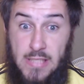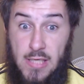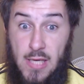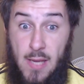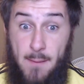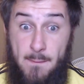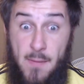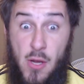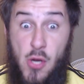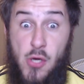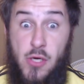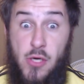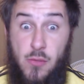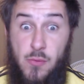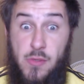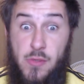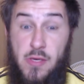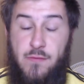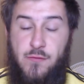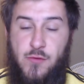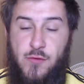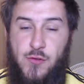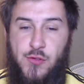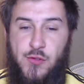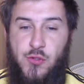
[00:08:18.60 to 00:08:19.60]
America, where
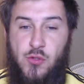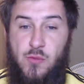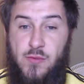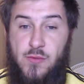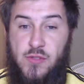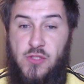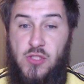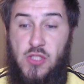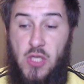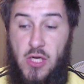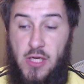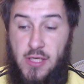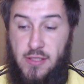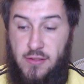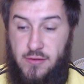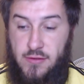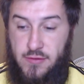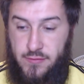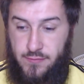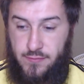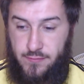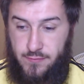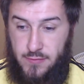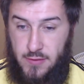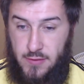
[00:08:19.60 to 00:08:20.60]
everything's supersized.
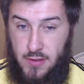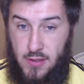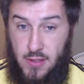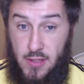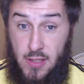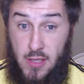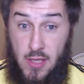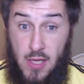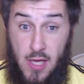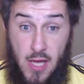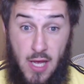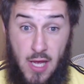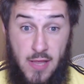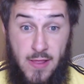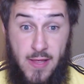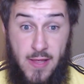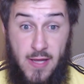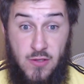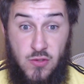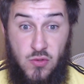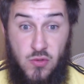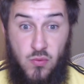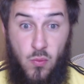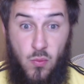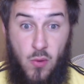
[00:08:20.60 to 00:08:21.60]
And
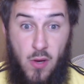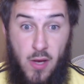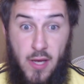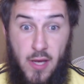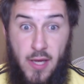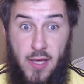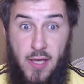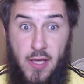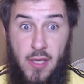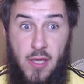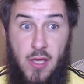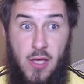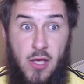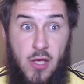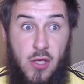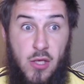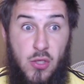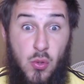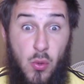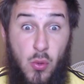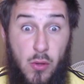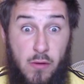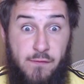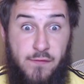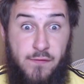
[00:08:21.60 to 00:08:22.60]
that's why
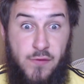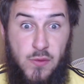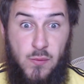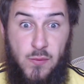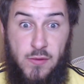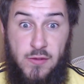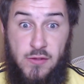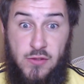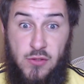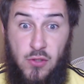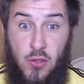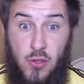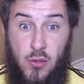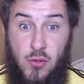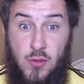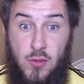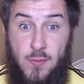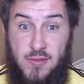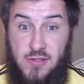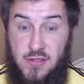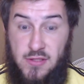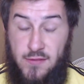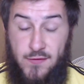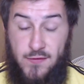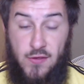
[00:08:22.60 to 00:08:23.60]
your influence on
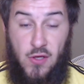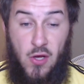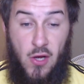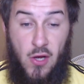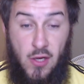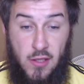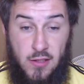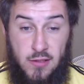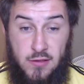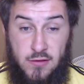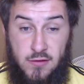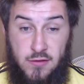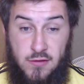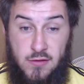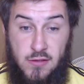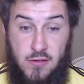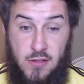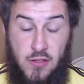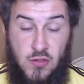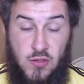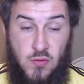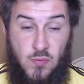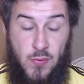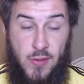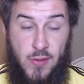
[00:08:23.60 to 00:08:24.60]
Pacific Islands
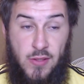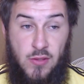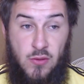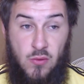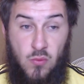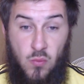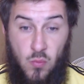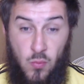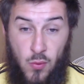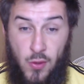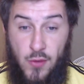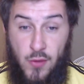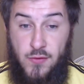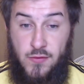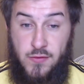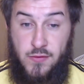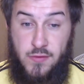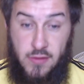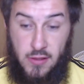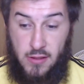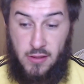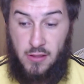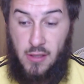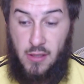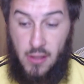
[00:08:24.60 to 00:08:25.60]
has been the worst
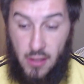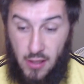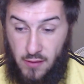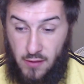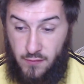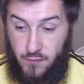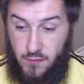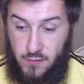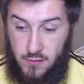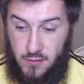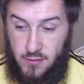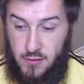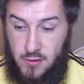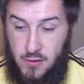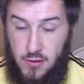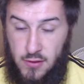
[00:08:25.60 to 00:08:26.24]
thing ever.